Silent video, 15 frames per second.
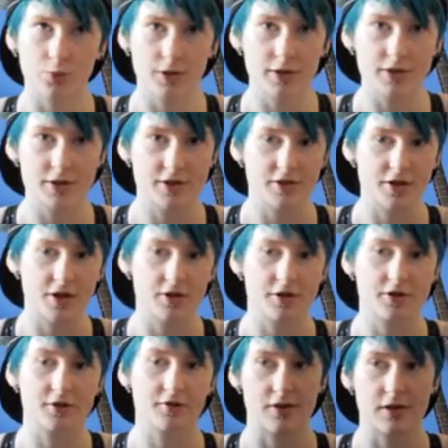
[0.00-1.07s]
When I
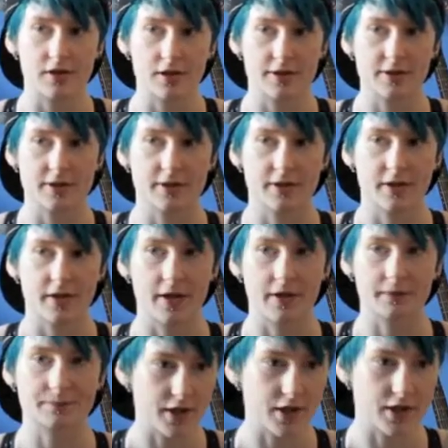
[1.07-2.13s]
started realizing
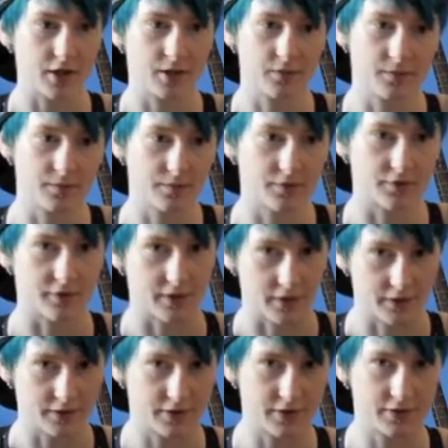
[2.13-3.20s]
that I am
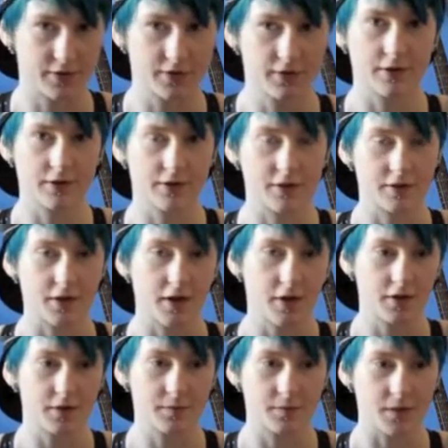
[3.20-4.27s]
trans, it
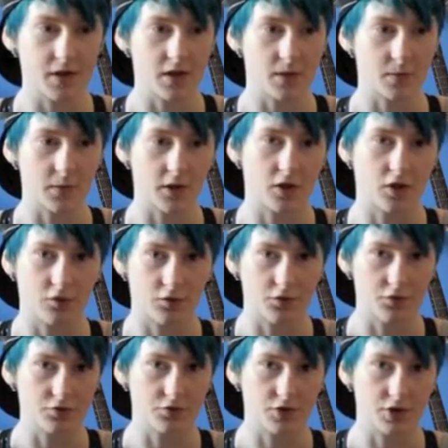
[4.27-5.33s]
started being a bit
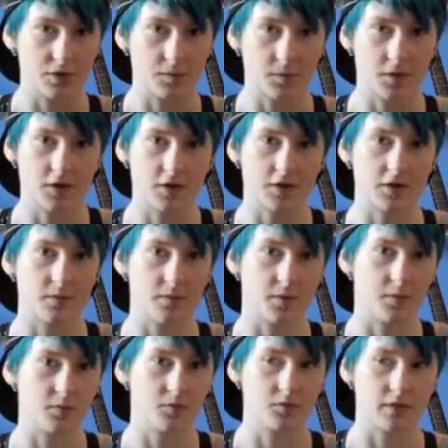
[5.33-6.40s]
confusing because then
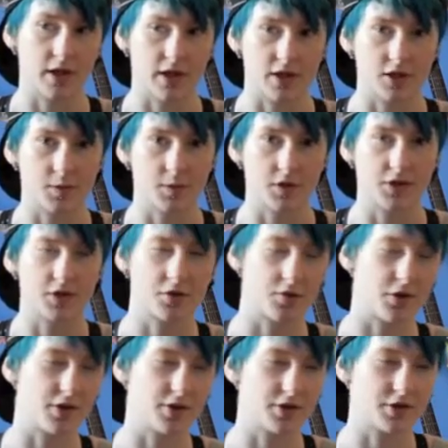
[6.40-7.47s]
people would ask me, so
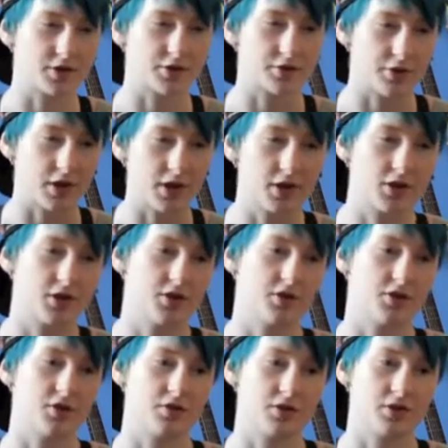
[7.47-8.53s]
are you straight
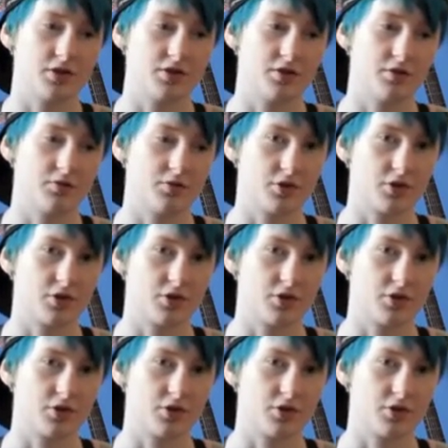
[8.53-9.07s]
since you're into